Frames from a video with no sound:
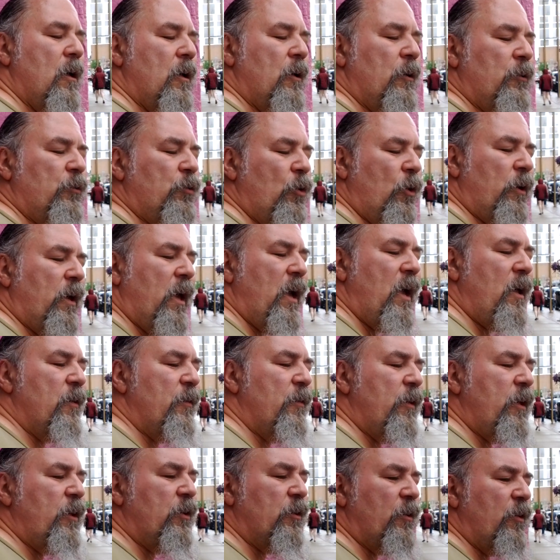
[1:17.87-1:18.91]
So again,
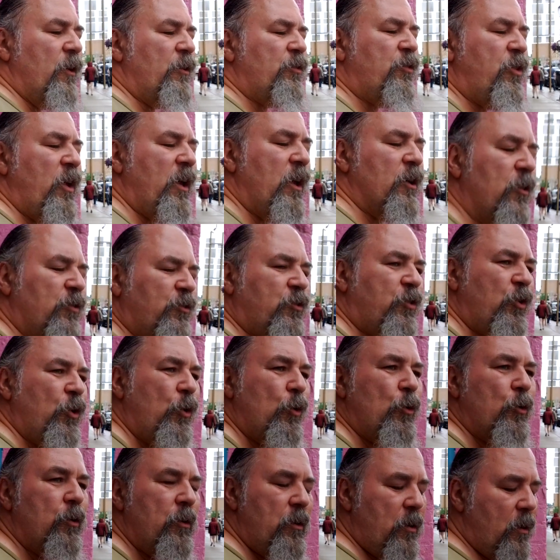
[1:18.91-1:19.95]
this thing is
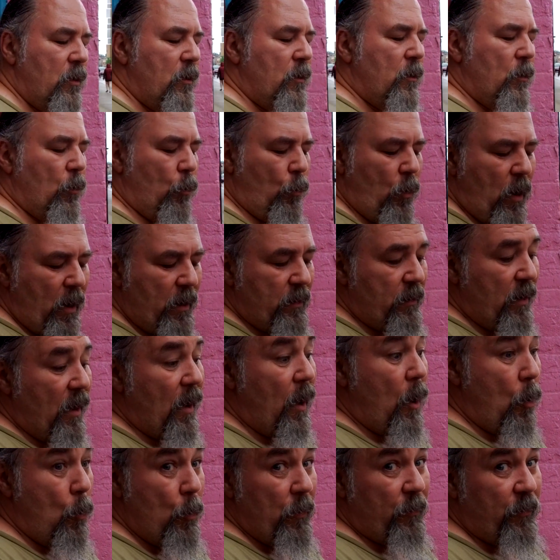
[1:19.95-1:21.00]
tuned right
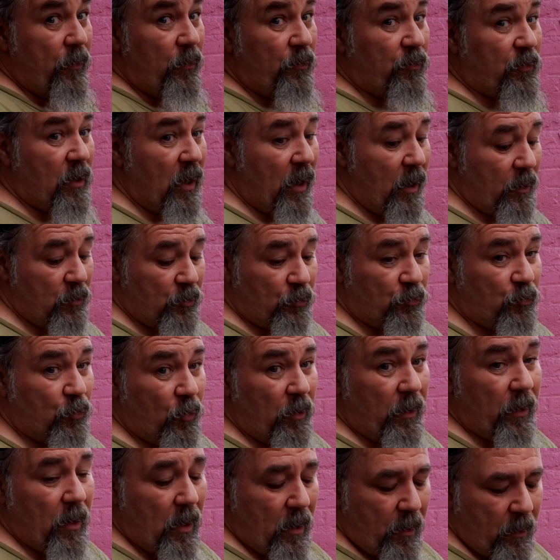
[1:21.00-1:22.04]
now with this gauge
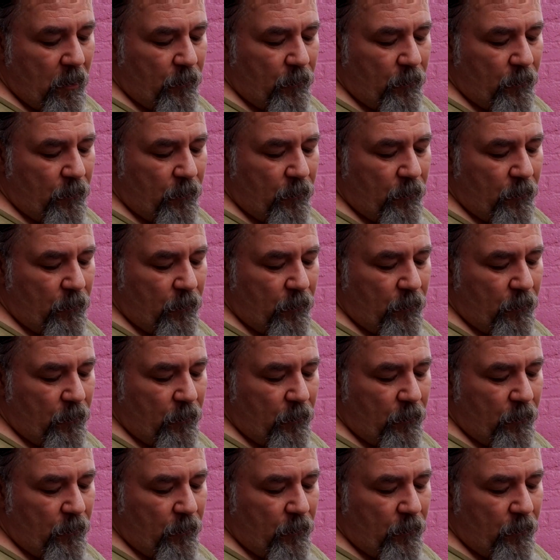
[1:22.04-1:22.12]
string on it.